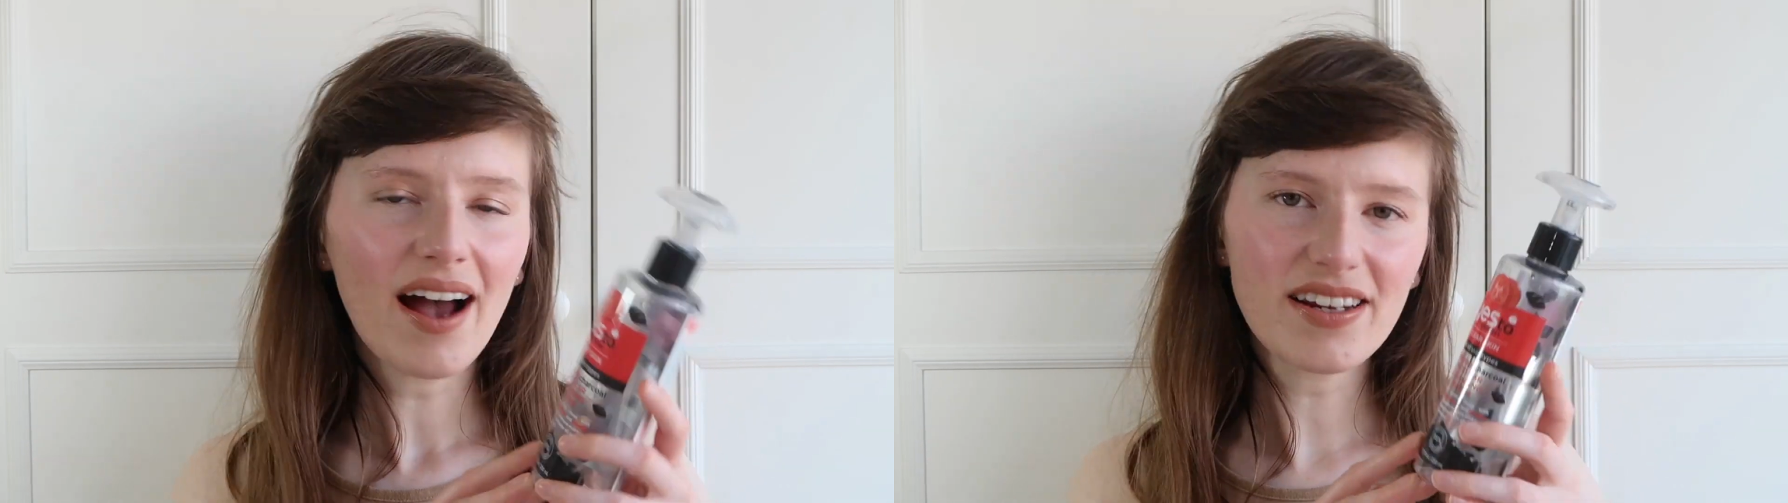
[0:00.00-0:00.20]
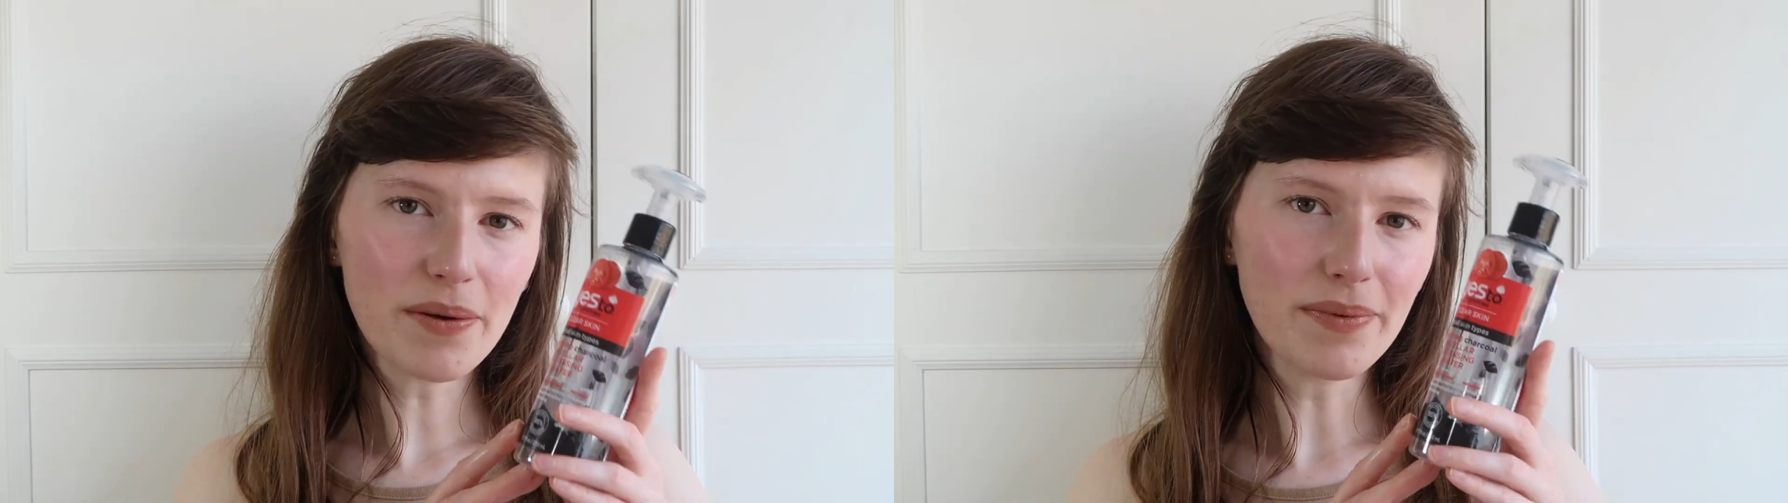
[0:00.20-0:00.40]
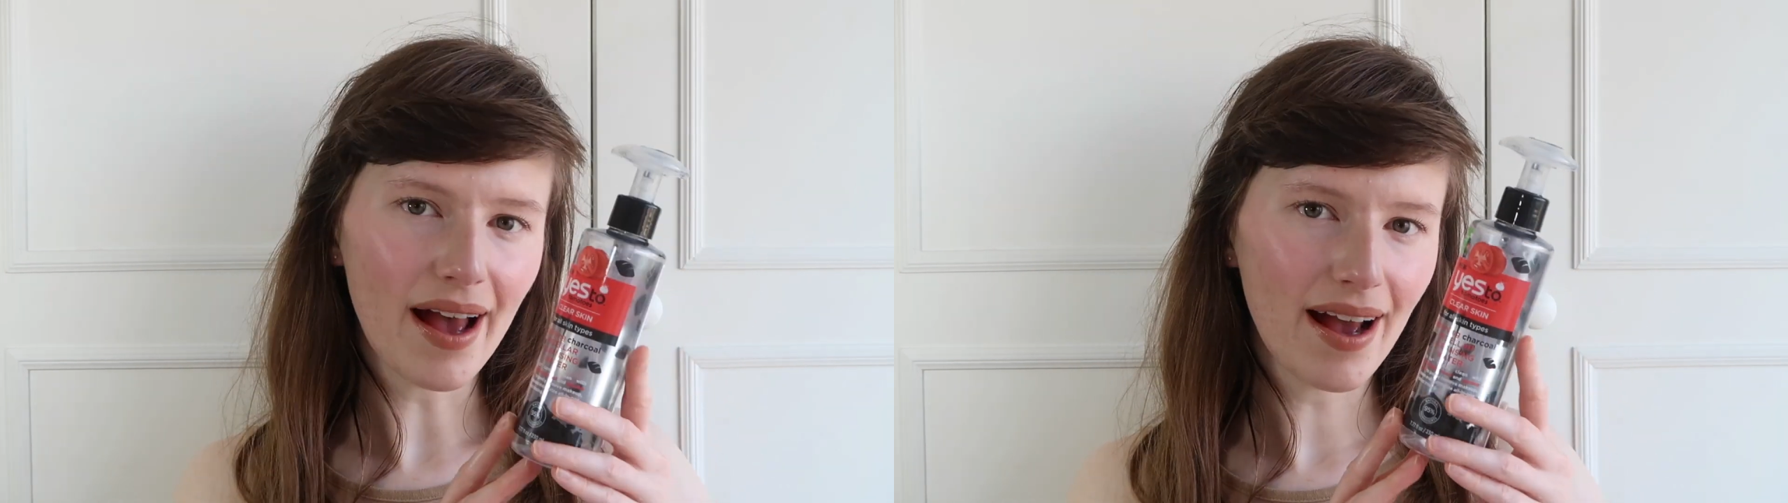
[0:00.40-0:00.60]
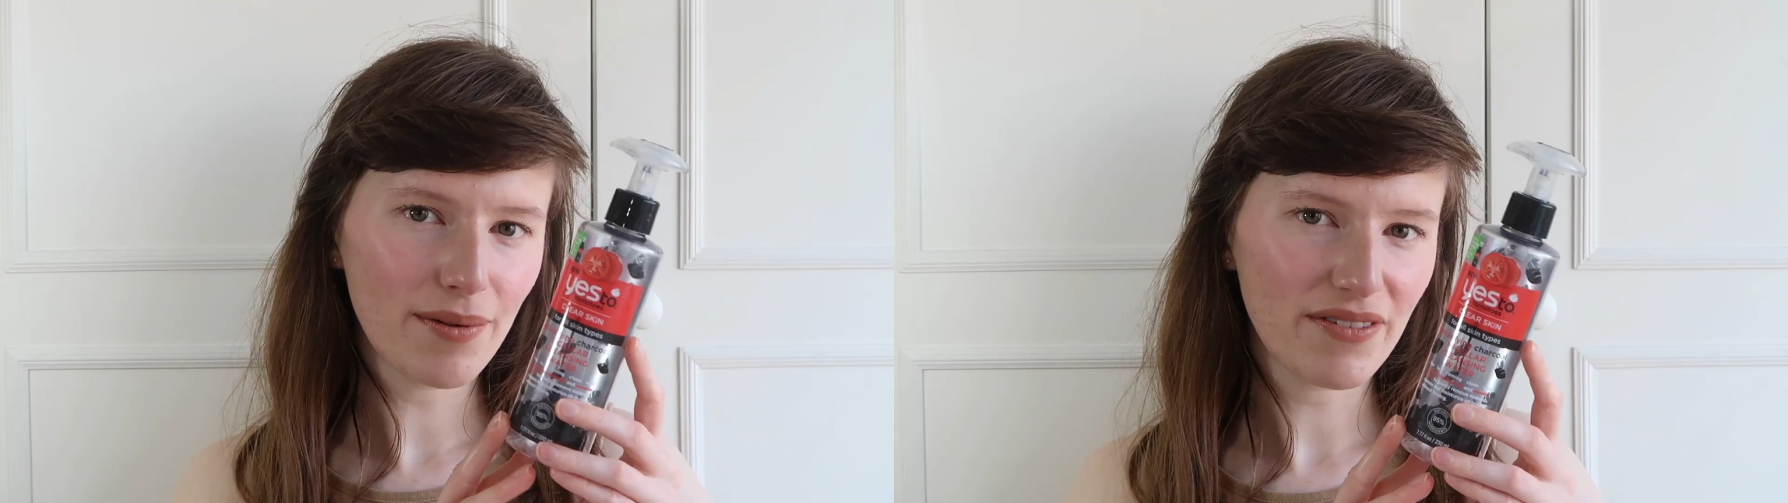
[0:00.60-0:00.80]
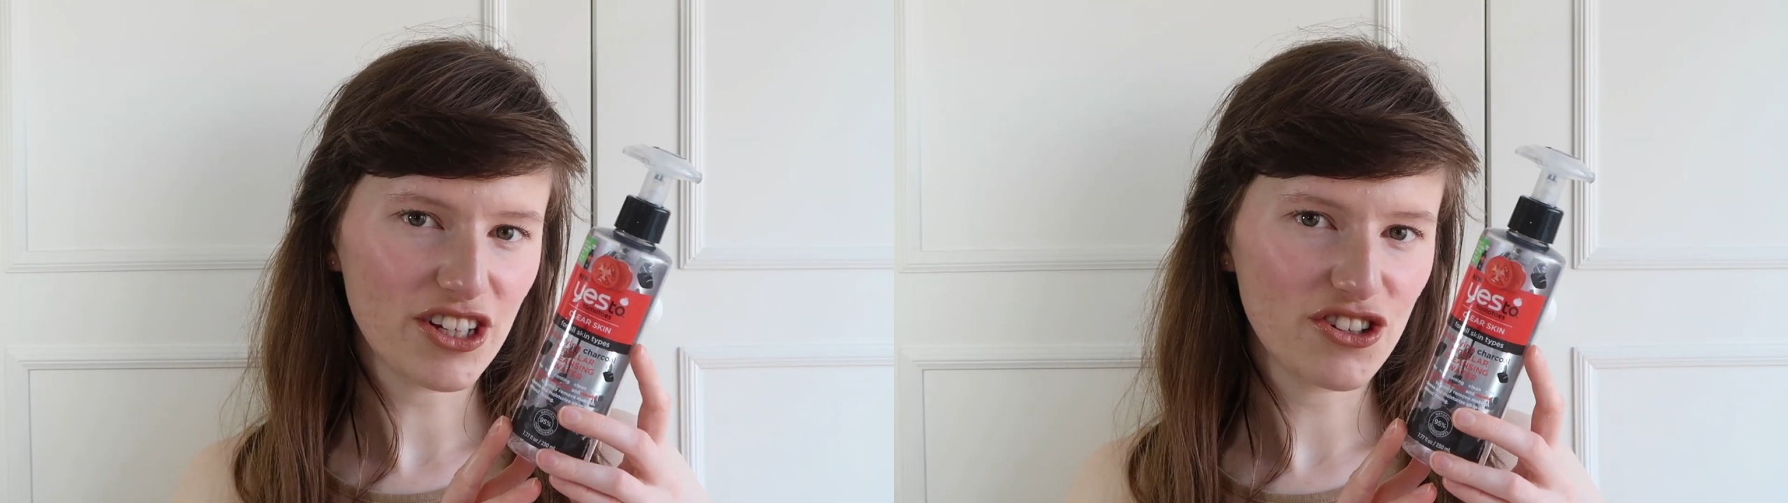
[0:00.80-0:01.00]
I don't
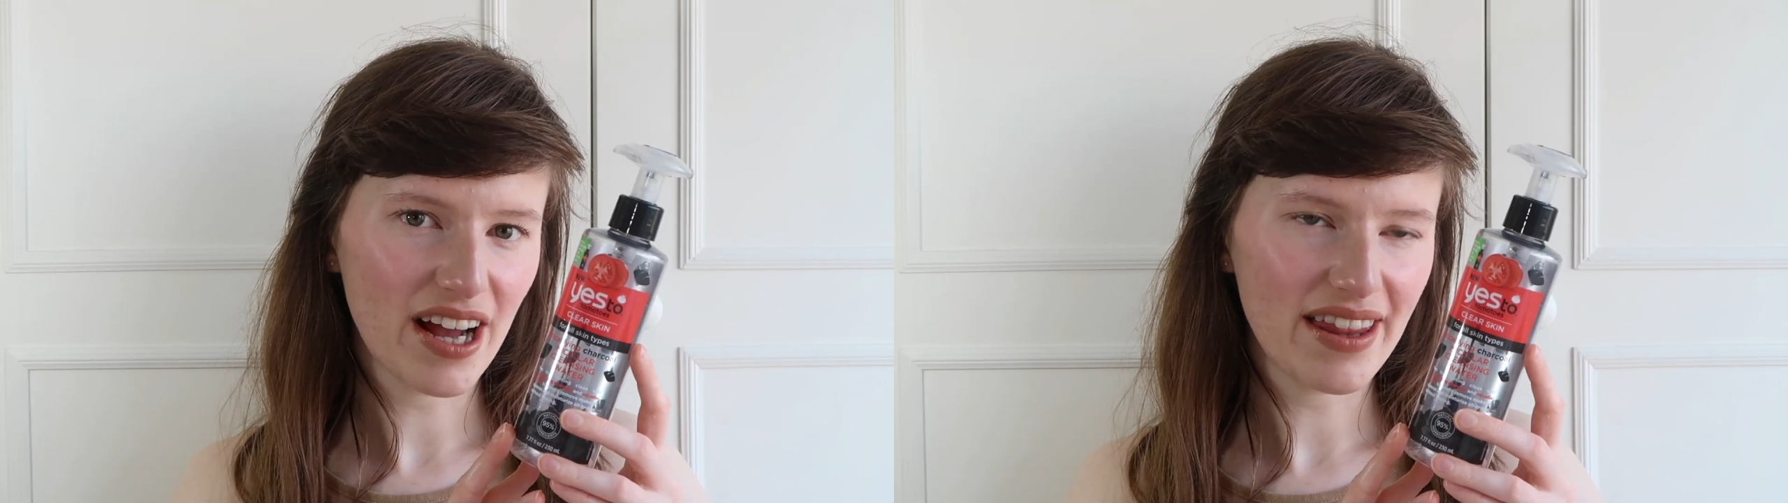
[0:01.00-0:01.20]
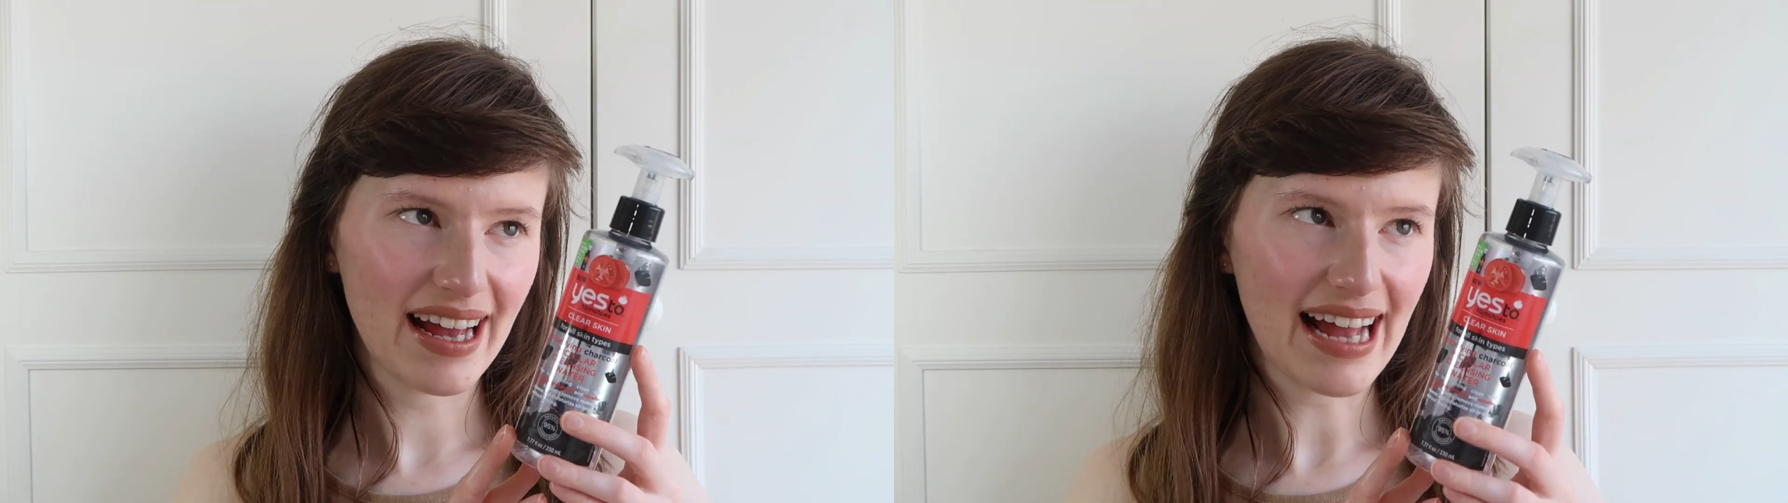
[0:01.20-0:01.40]
know if I'd try that